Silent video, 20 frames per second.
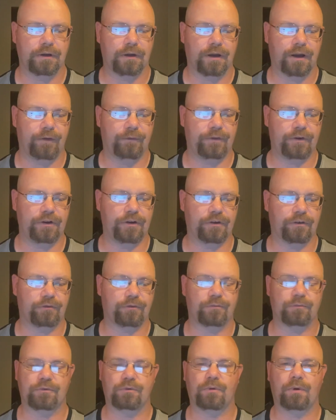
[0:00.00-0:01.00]
video
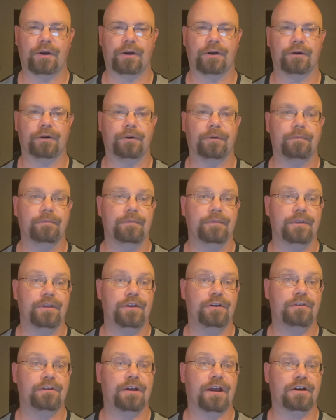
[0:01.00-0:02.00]
from Twitter that
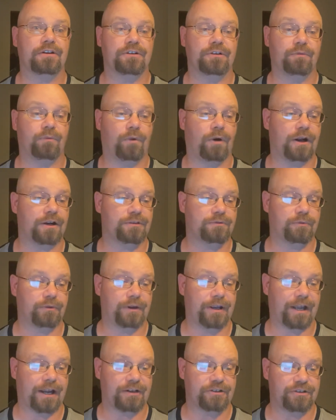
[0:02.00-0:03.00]
you can actually watch where
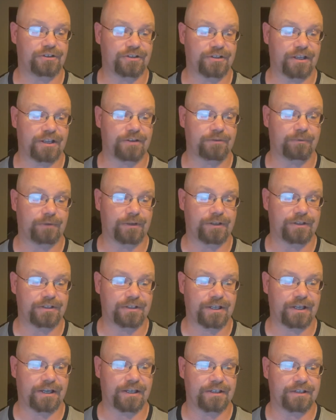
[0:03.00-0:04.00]
he actually says what he
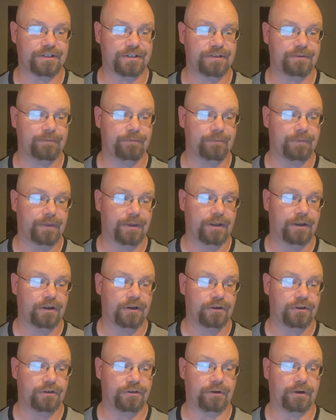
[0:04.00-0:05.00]
says
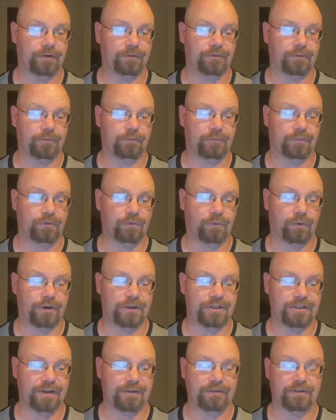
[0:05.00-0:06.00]
to it from
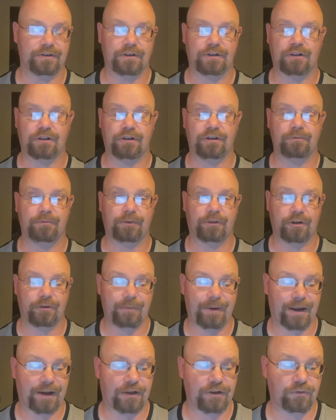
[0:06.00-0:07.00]
clear
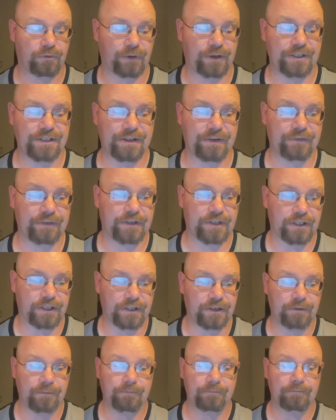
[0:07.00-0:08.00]
back in
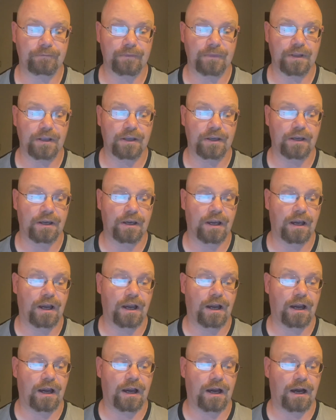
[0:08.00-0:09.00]
2017.
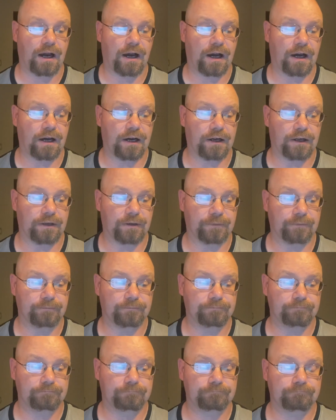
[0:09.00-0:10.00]
And
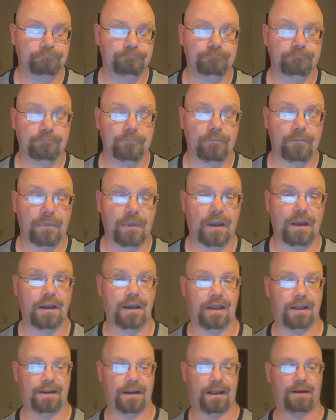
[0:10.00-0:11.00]

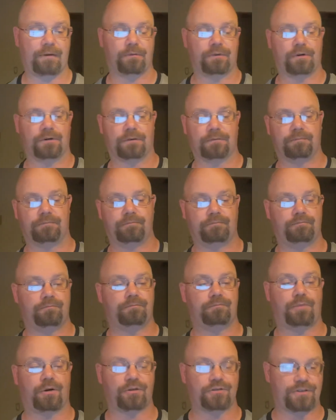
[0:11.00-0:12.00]
I will
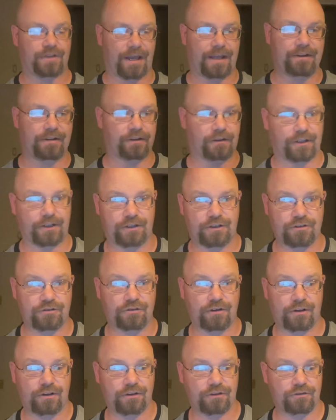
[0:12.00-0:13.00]
post that in the link
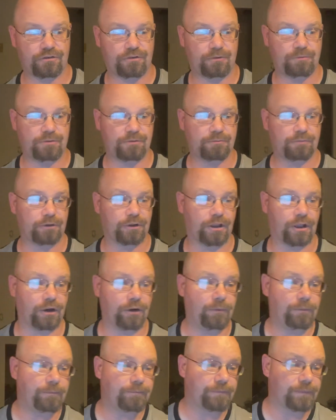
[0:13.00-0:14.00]
in the description
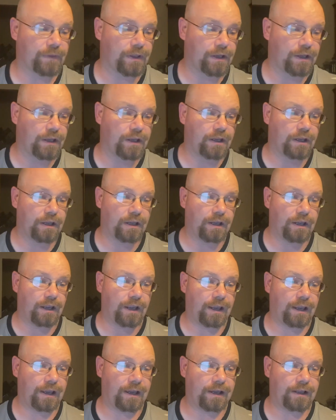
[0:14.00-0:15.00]
below.
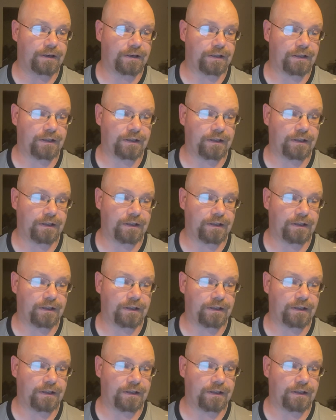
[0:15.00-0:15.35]
And